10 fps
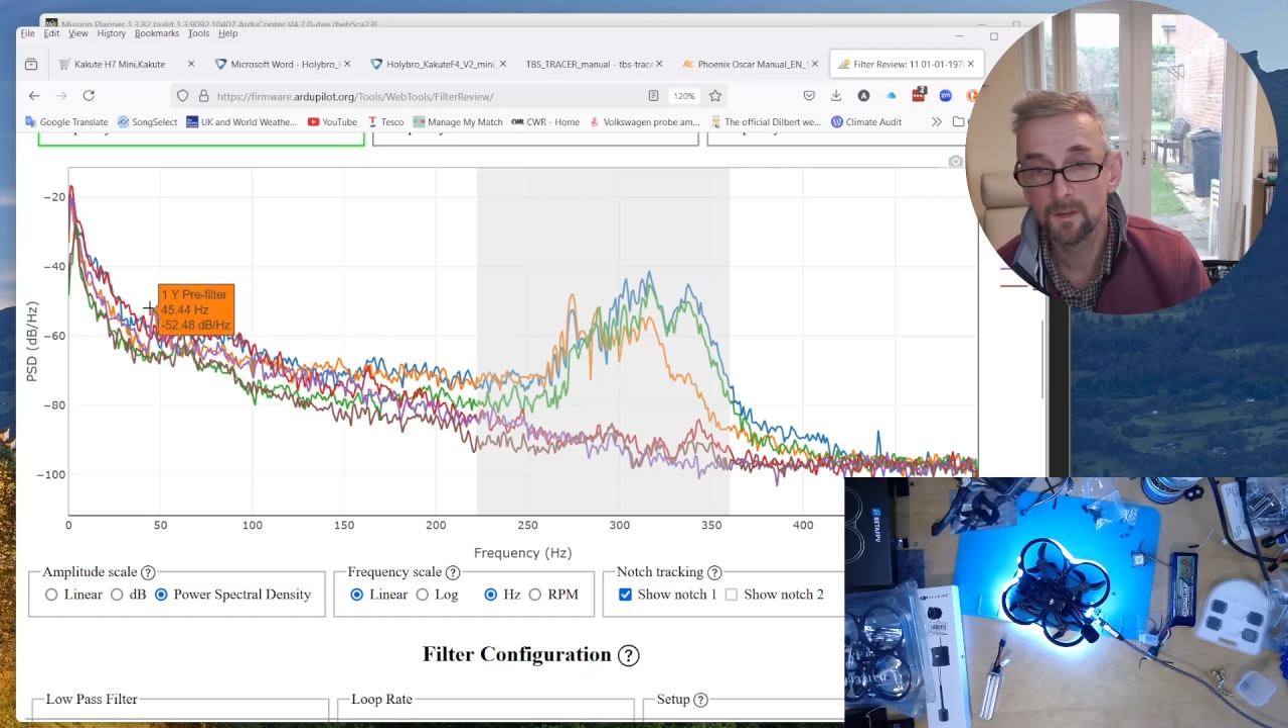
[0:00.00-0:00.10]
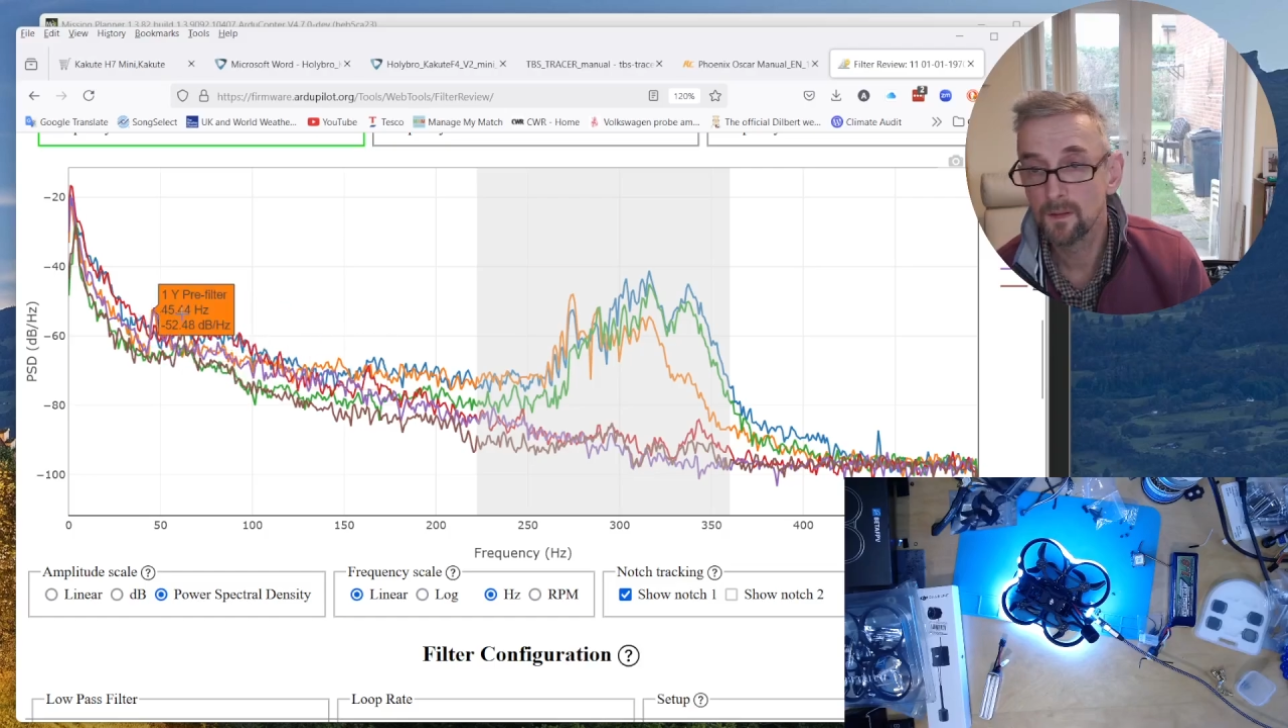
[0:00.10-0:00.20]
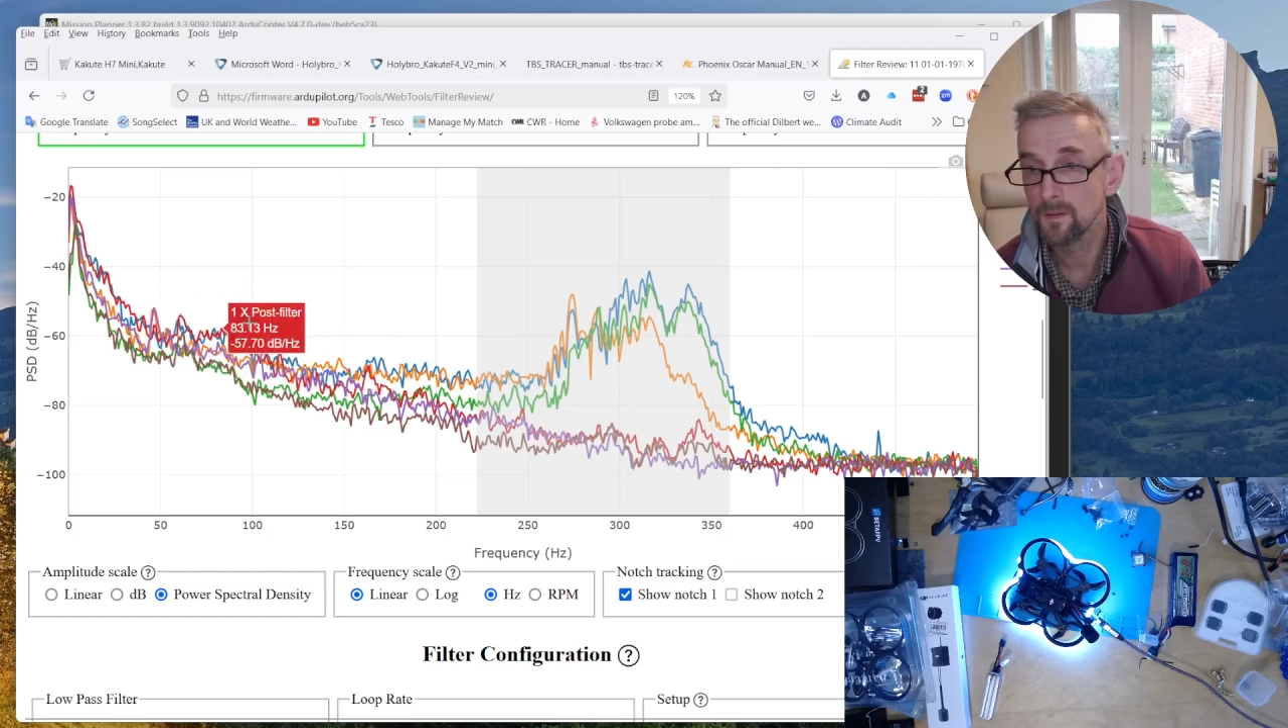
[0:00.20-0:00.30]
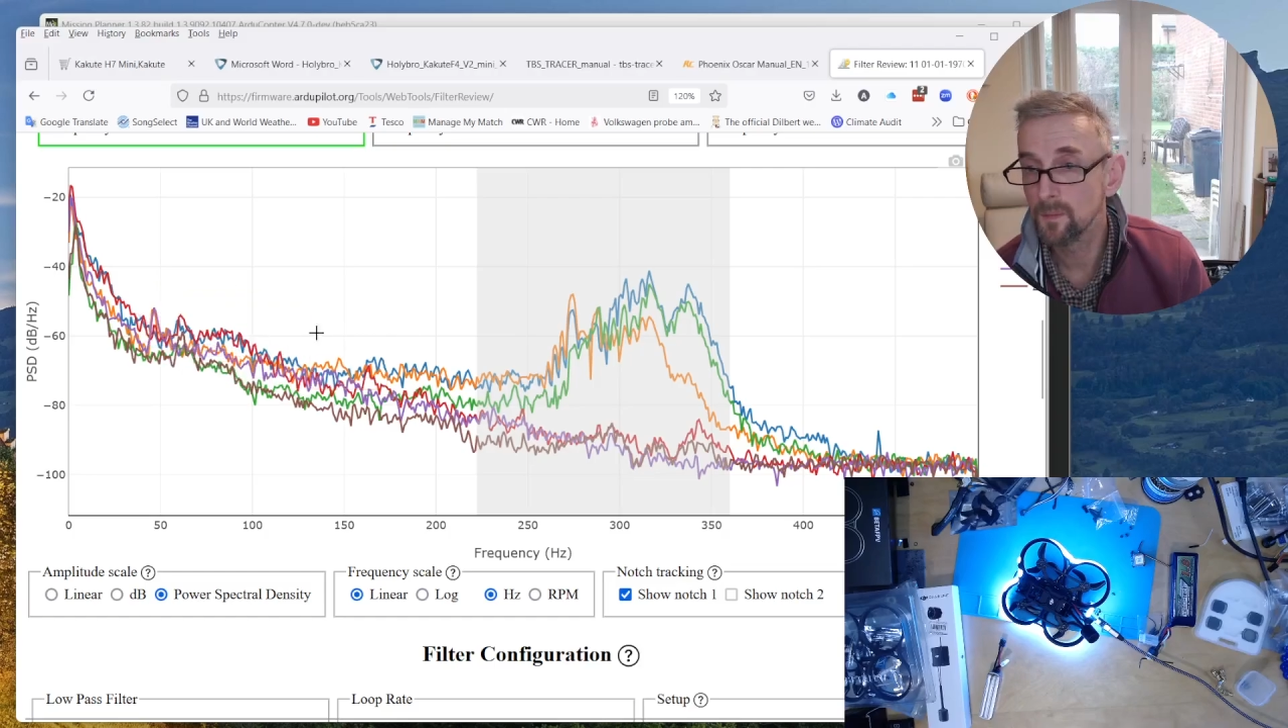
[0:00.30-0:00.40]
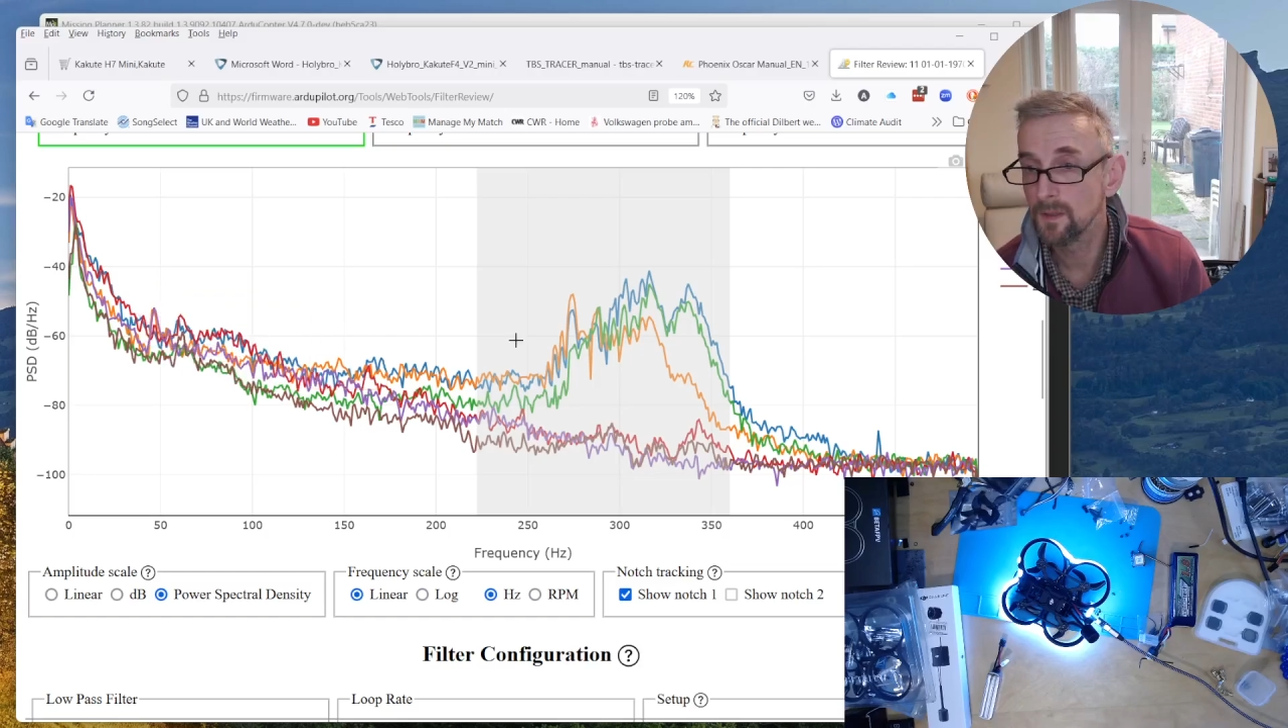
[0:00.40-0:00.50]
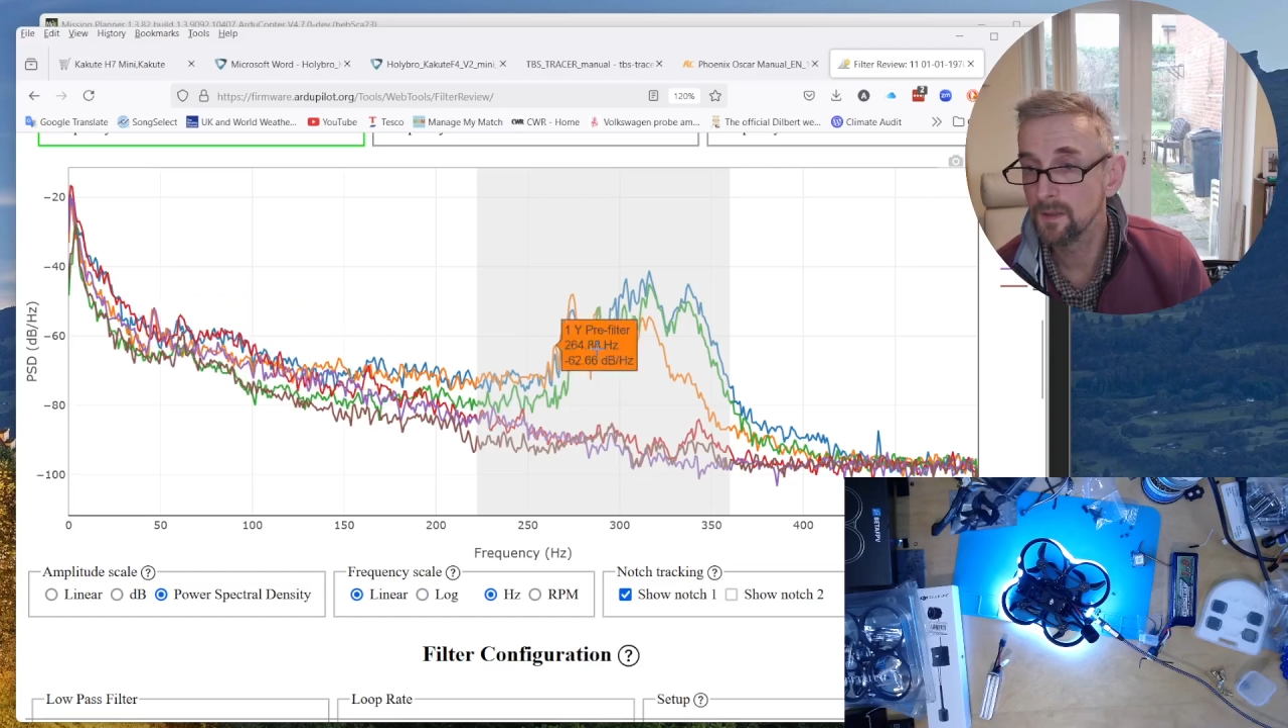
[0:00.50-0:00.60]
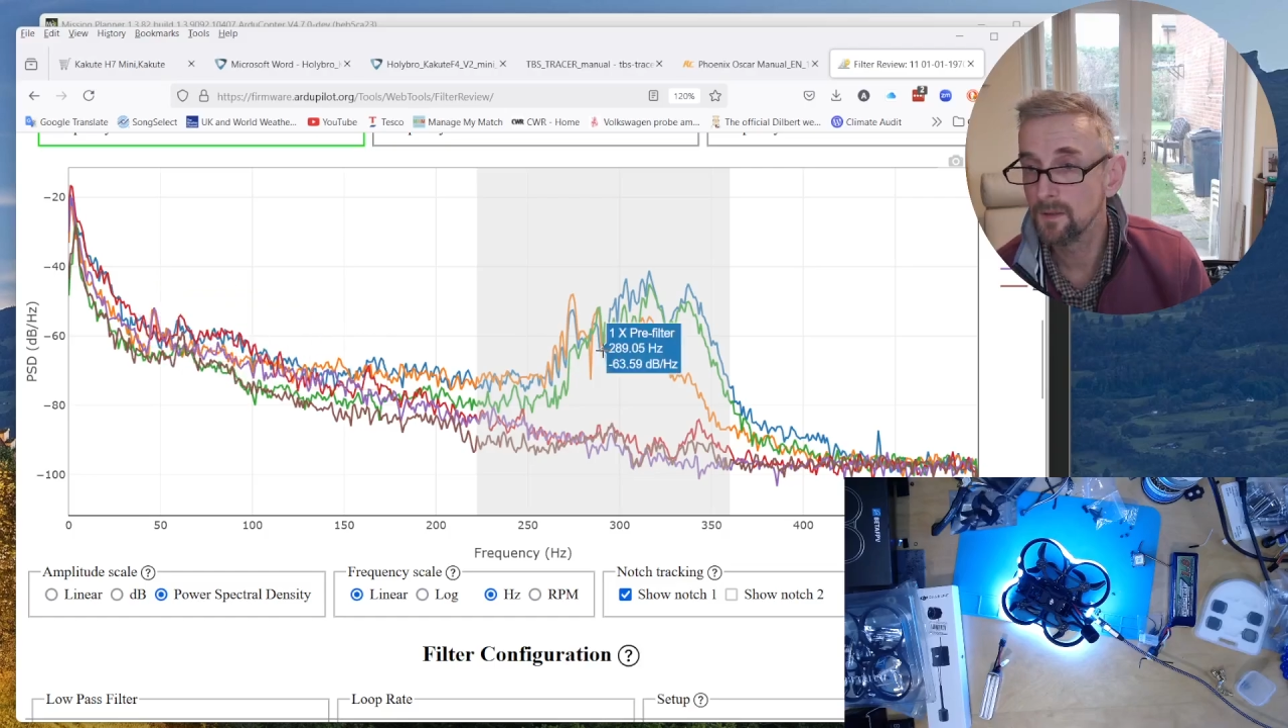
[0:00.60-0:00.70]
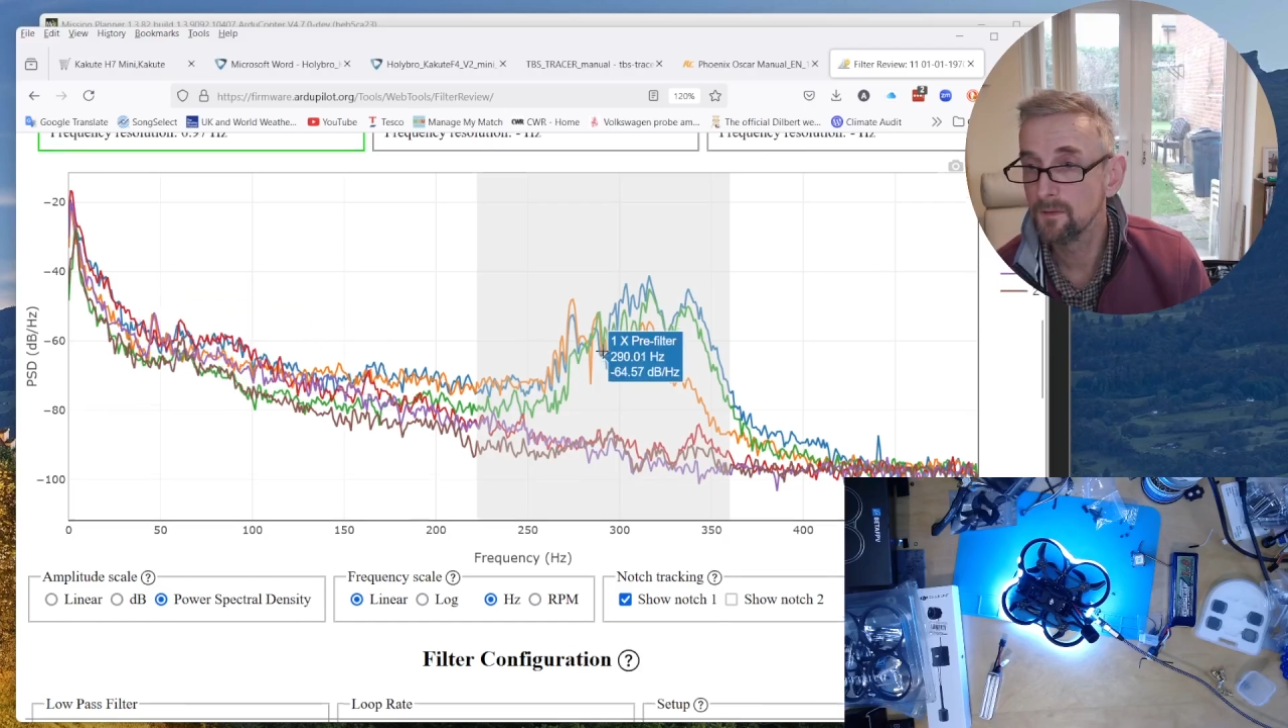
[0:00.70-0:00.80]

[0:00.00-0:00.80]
a bit here.